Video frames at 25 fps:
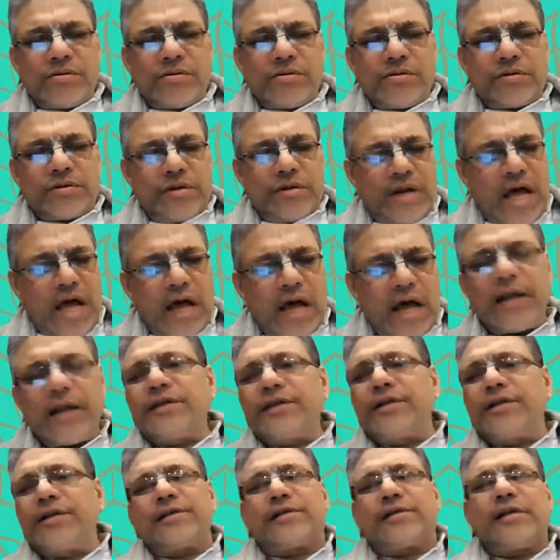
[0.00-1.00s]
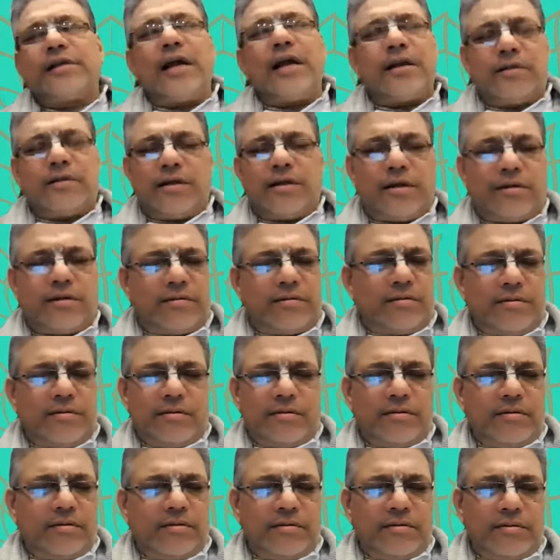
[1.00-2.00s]
So Naradji has said that
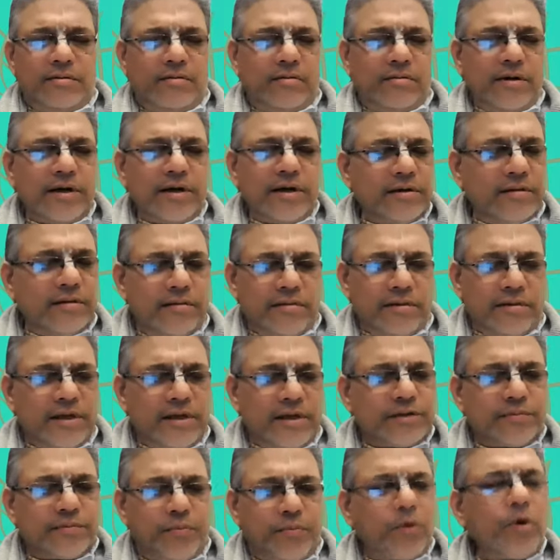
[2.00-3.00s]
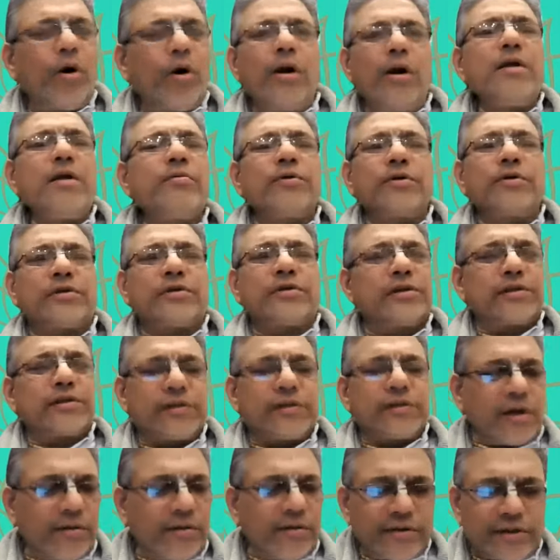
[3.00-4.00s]
it, this pure devotional
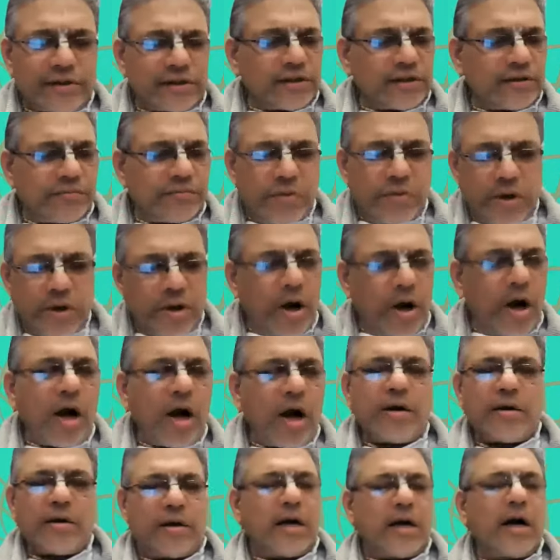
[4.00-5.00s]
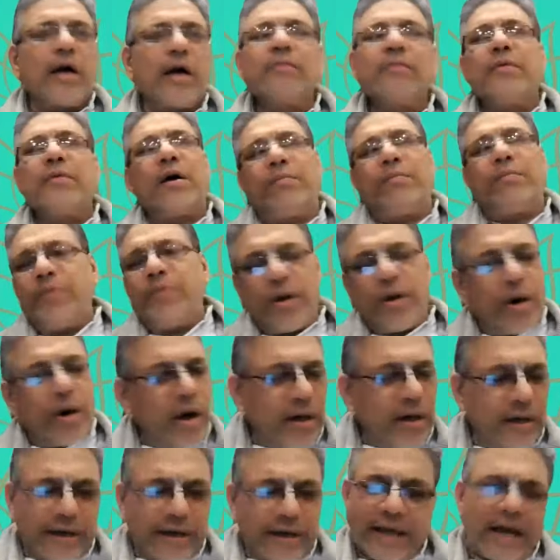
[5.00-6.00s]
service is beyond karma,
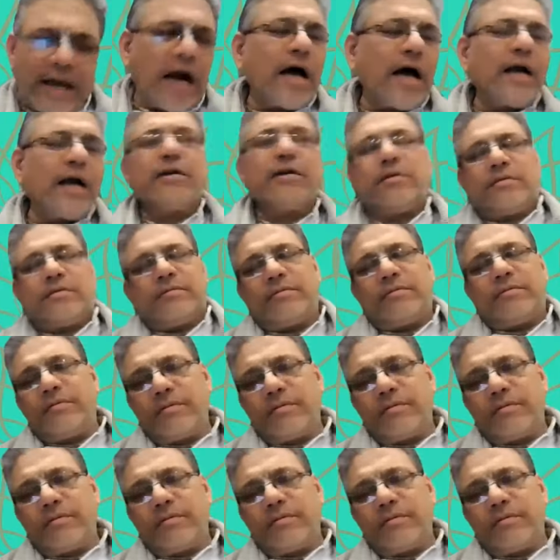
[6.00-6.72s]
beyond jnana,